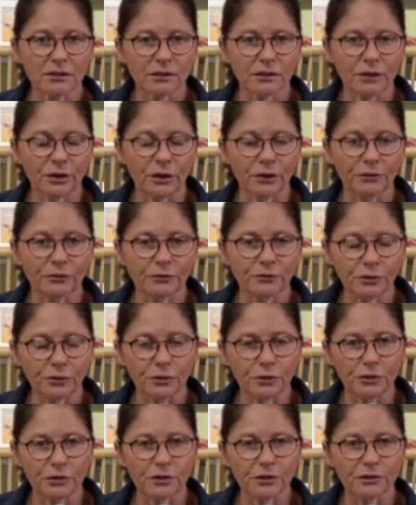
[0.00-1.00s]
you know,
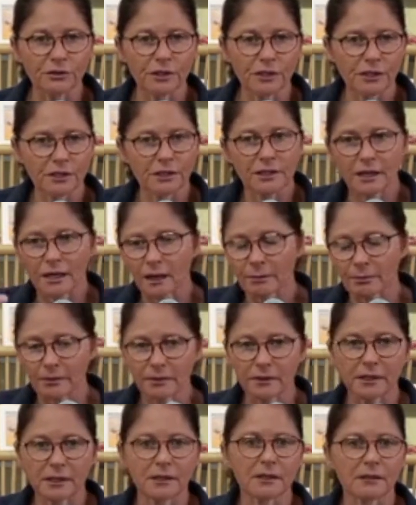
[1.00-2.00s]
food, this set up
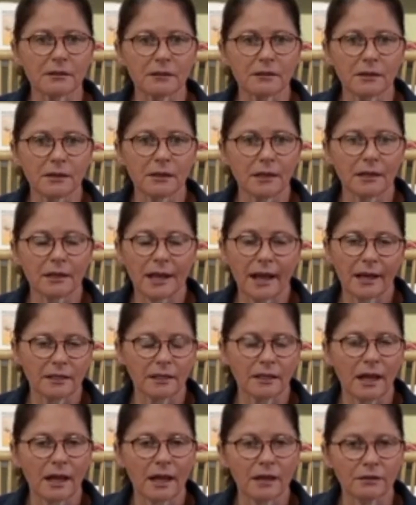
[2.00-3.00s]
this
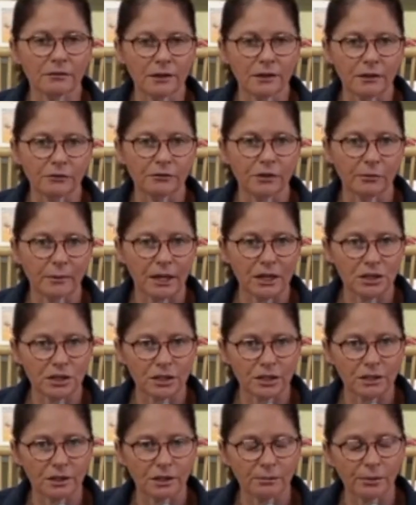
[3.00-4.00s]
cascade of
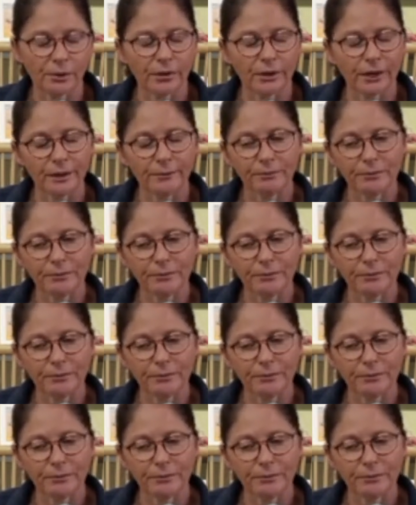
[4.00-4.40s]
inflammation in the body.